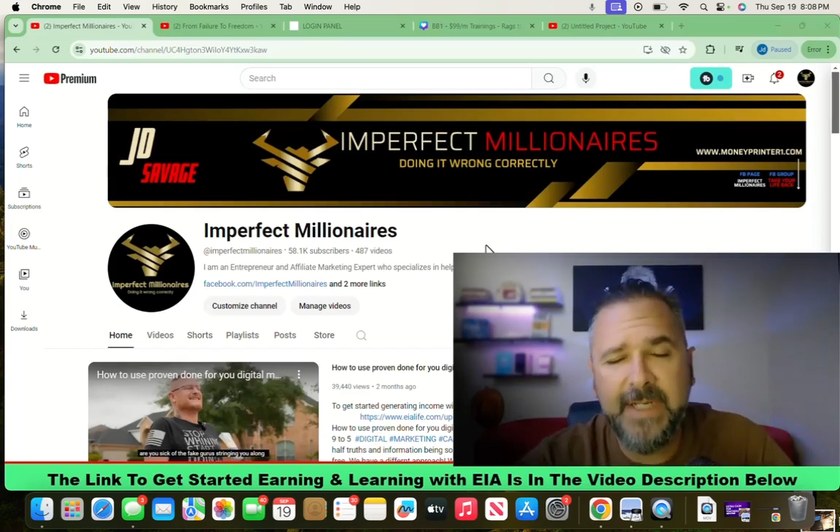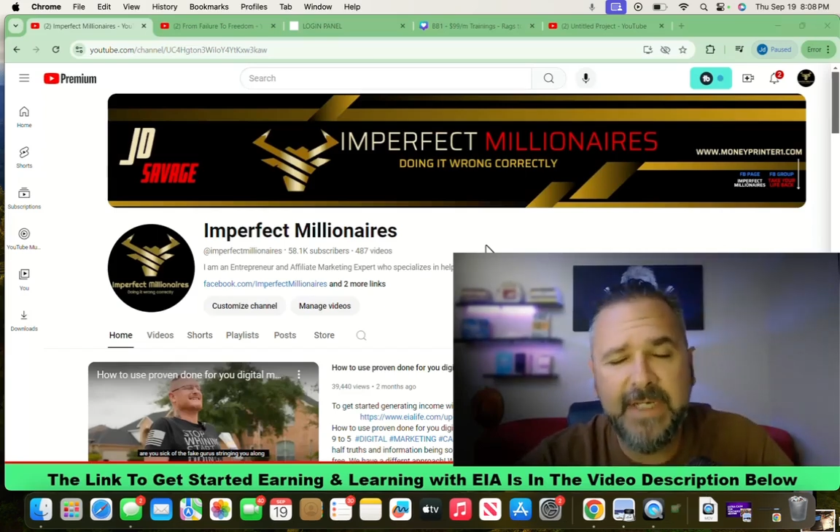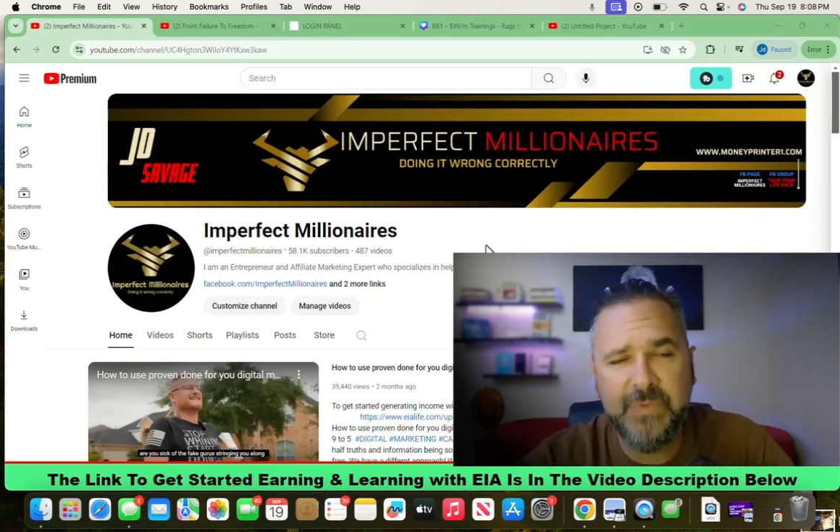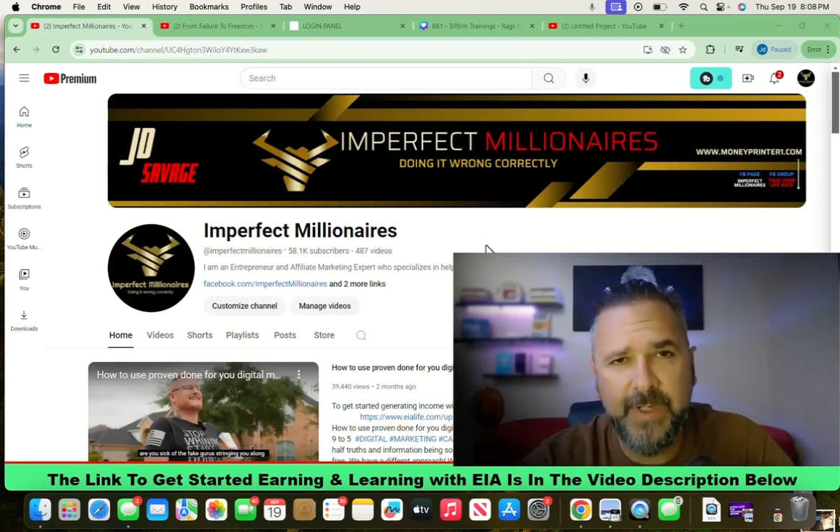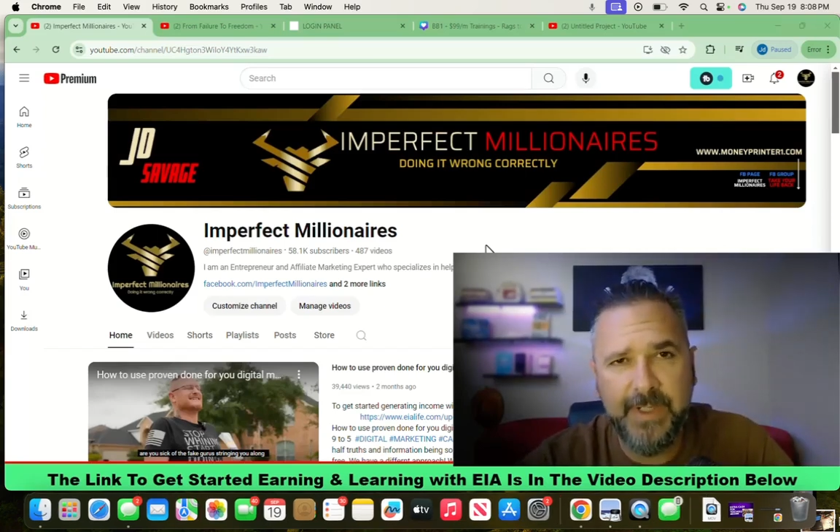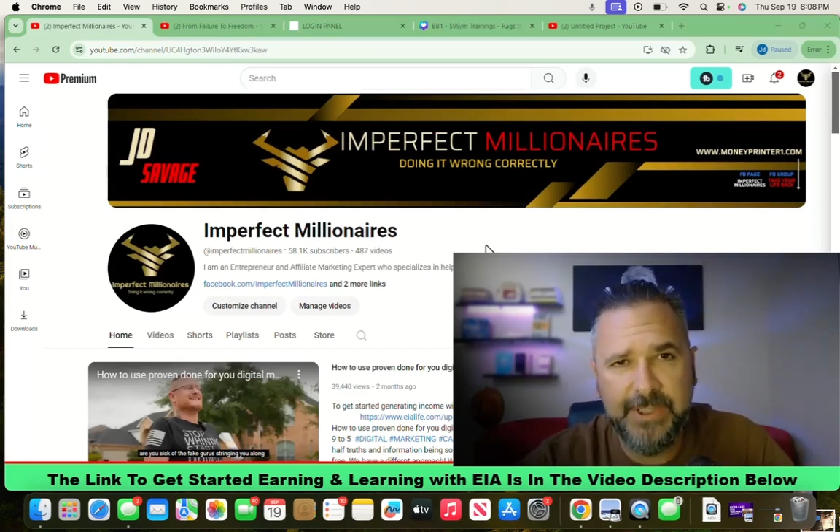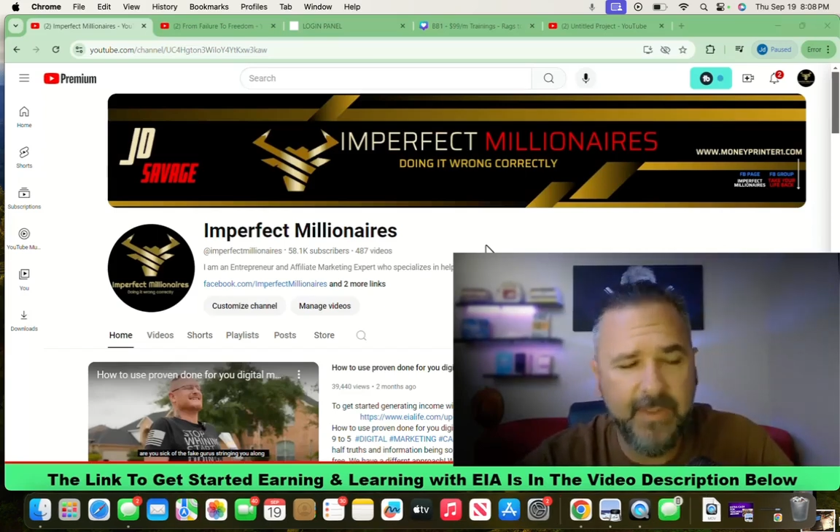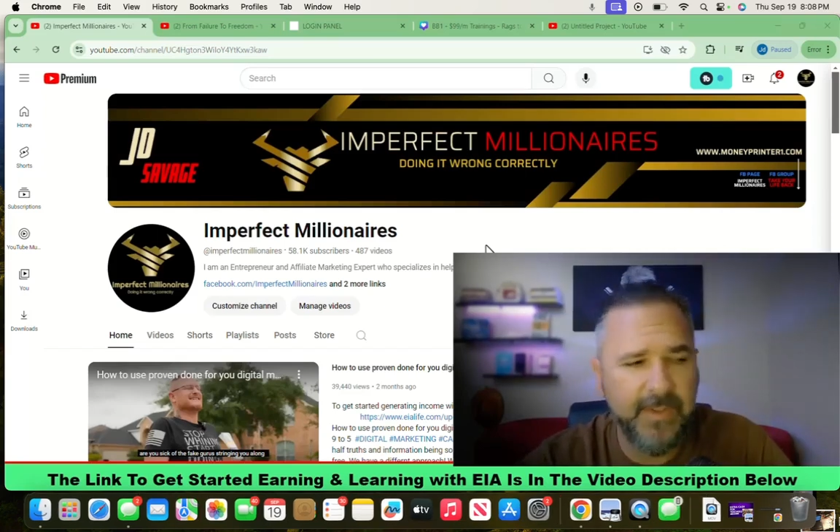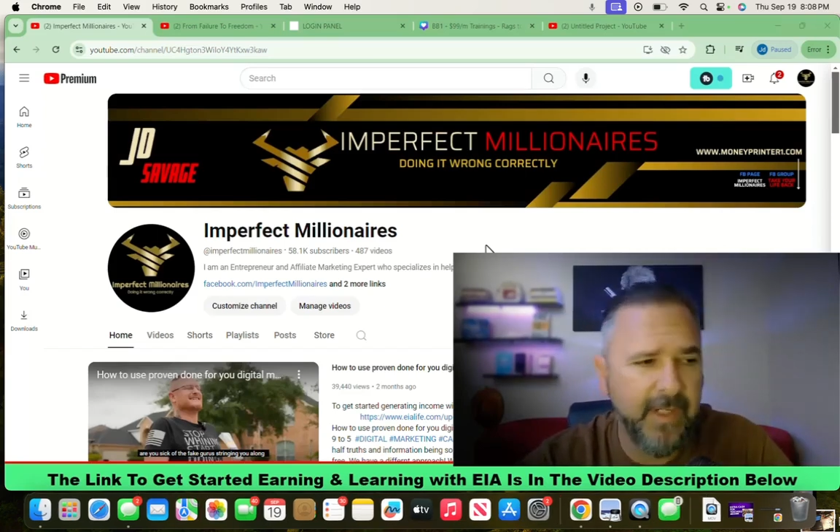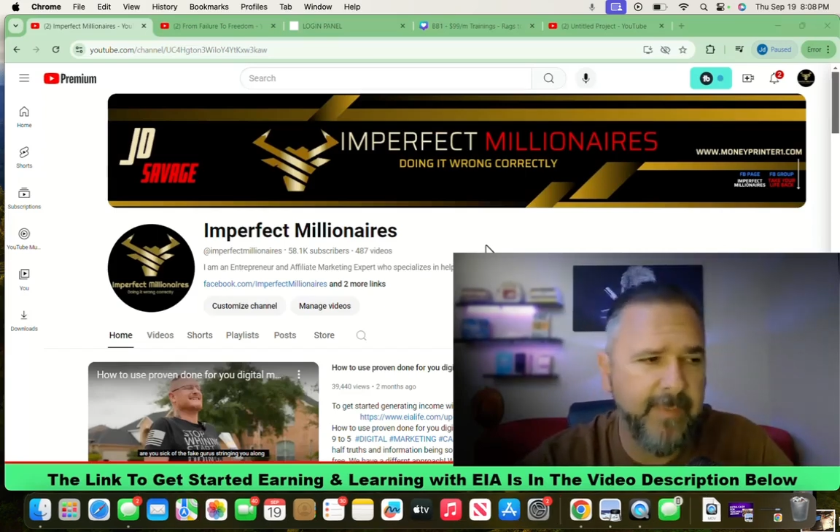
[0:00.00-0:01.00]
I just wanted to
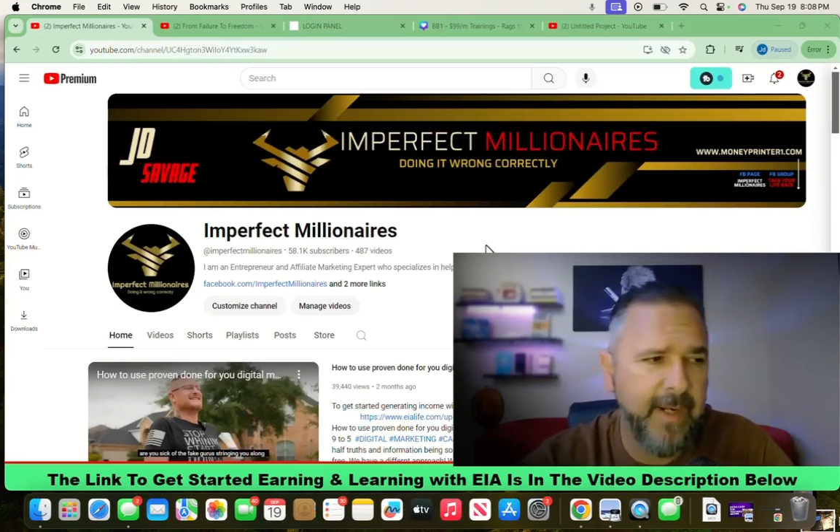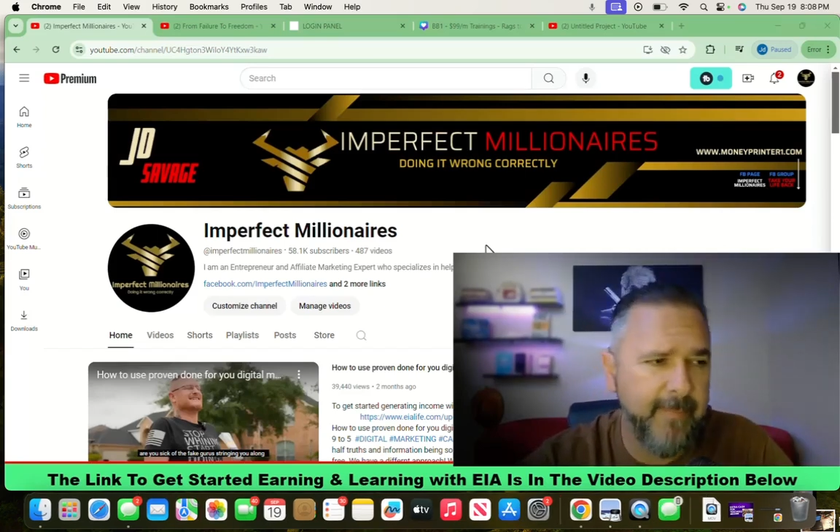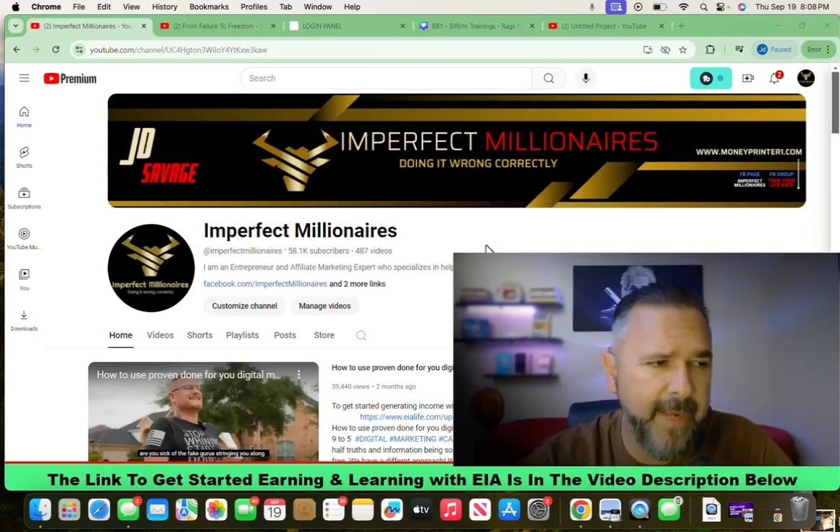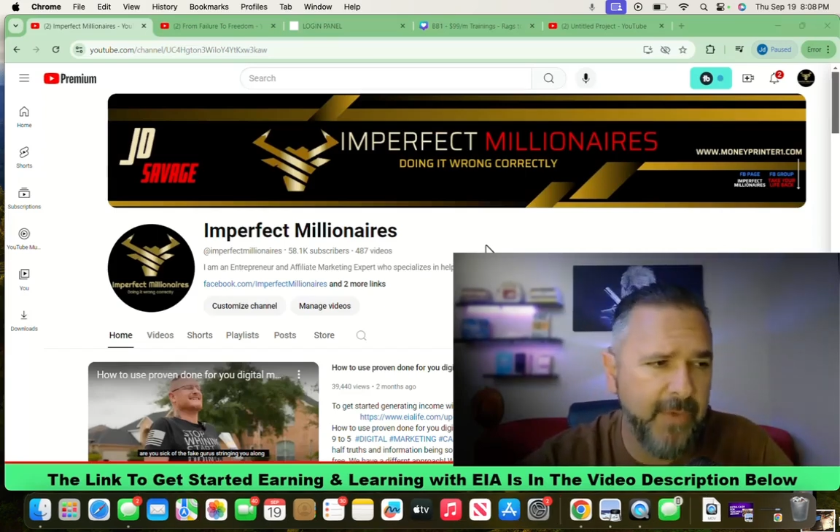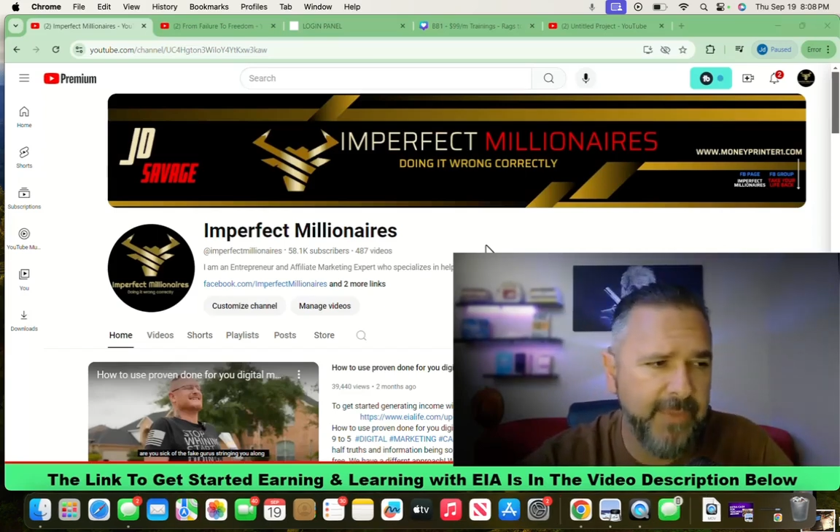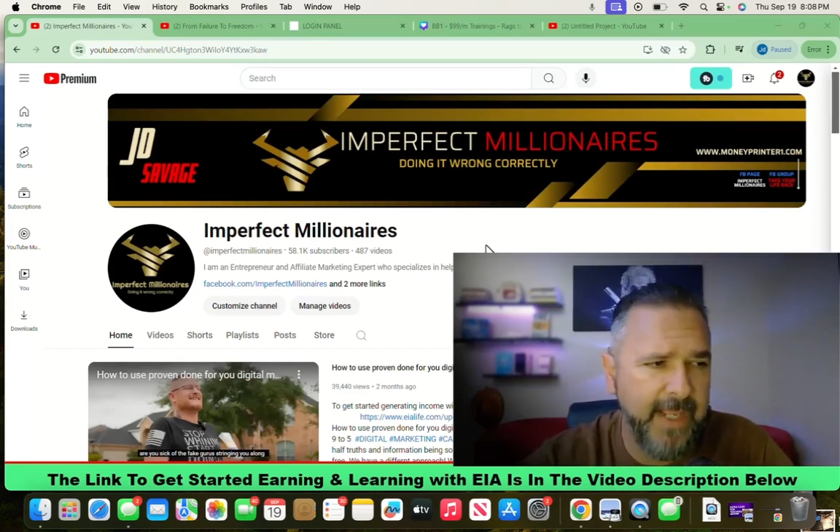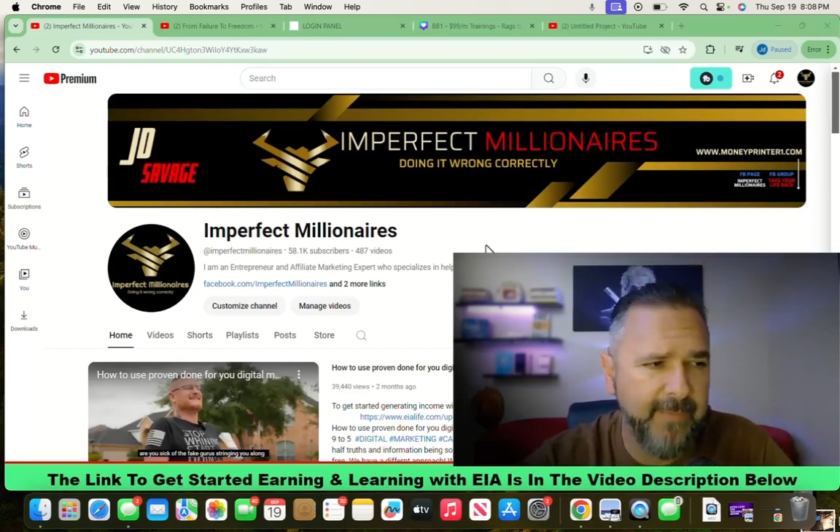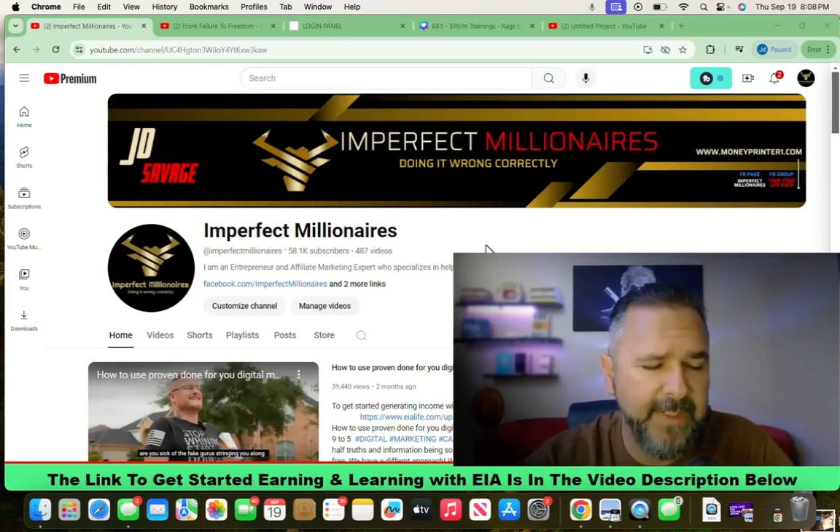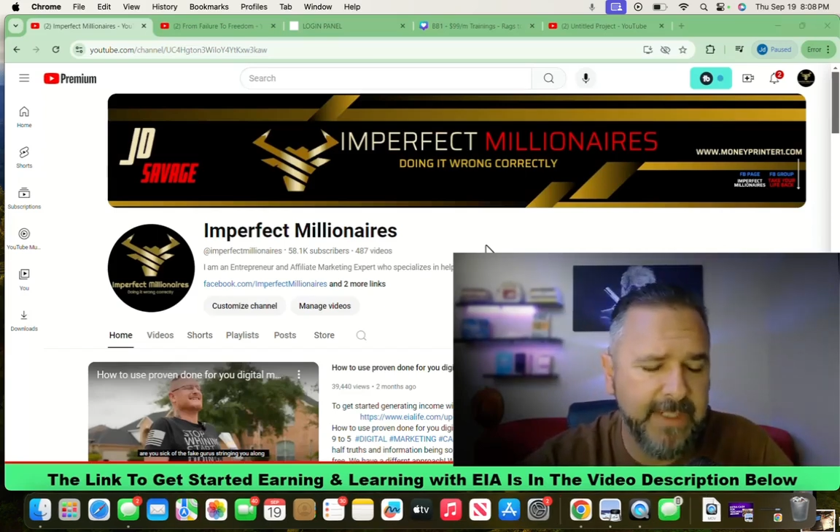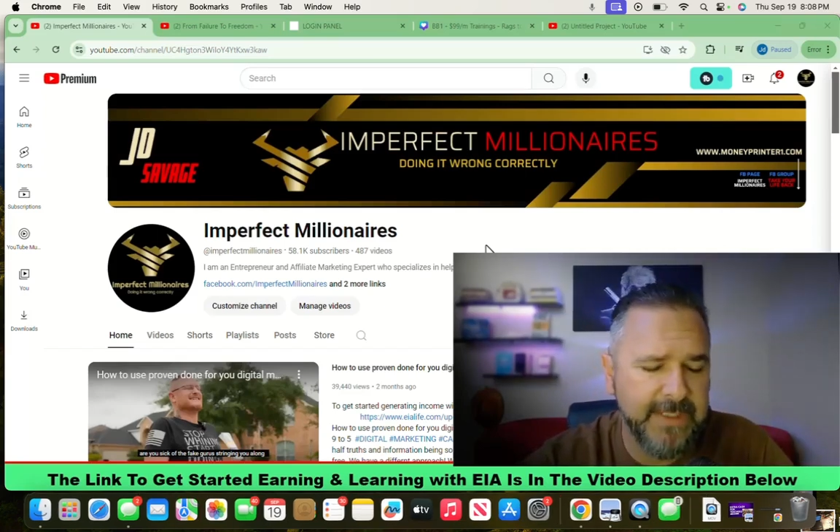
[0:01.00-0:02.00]
share a little bit about
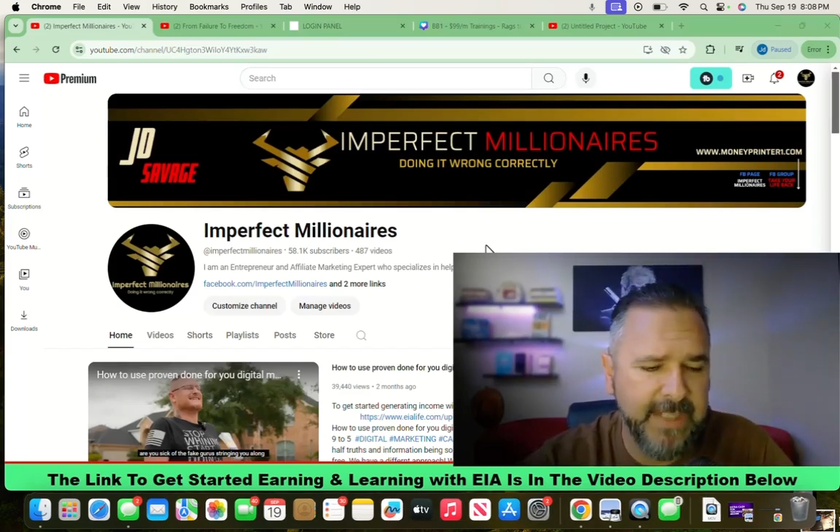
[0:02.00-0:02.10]
that because